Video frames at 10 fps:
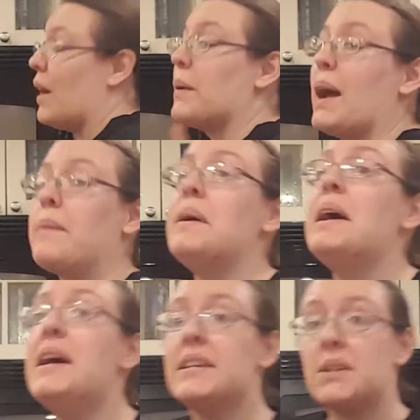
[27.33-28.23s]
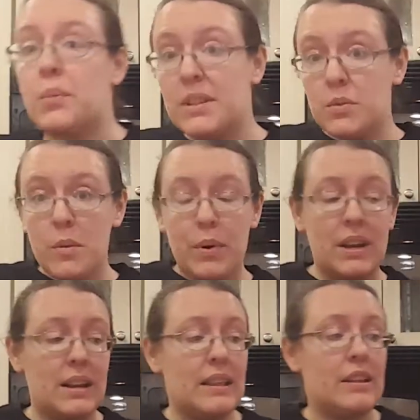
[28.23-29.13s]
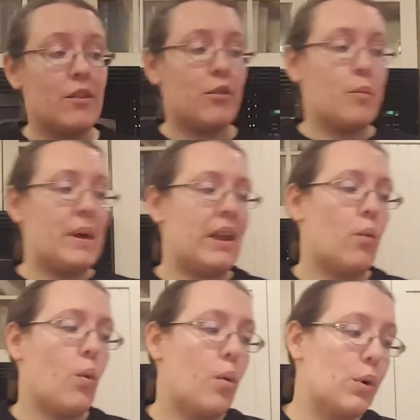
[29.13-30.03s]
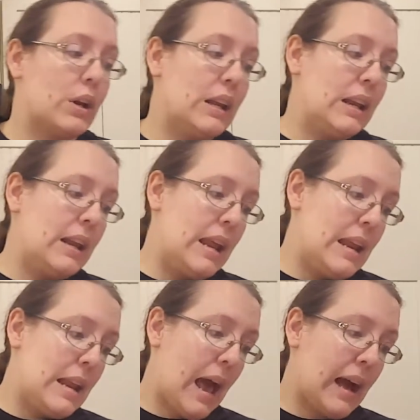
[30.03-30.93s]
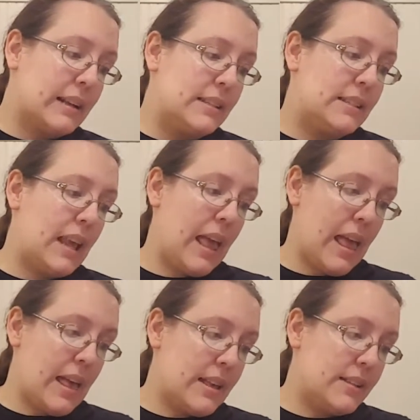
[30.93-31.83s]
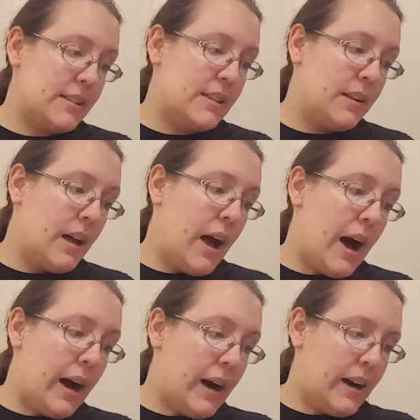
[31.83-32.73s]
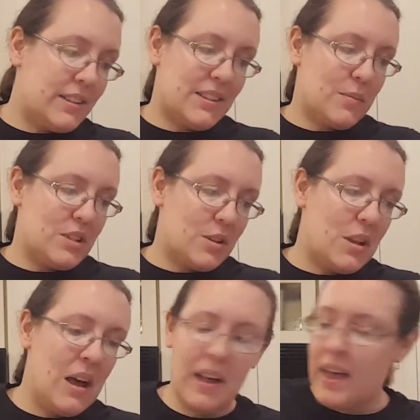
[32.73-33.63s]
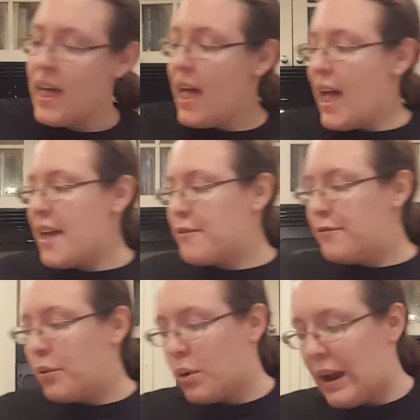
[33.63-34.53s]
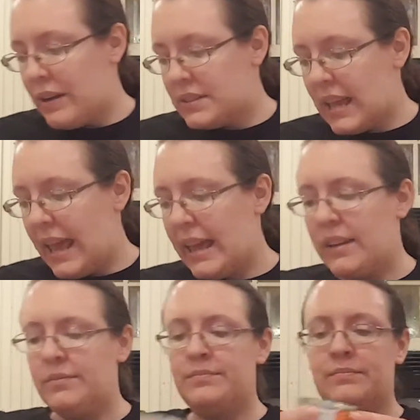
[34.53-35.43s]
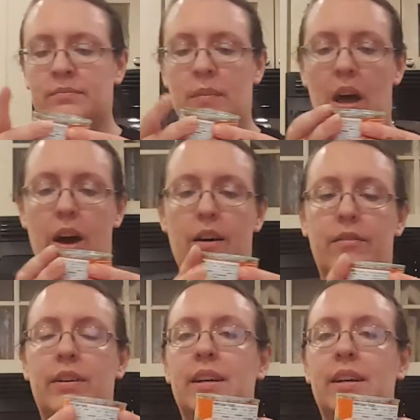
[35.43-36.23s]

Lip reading: Okay, so once we put it in there for a minute, what we're gonna need next is a 4-ounce can of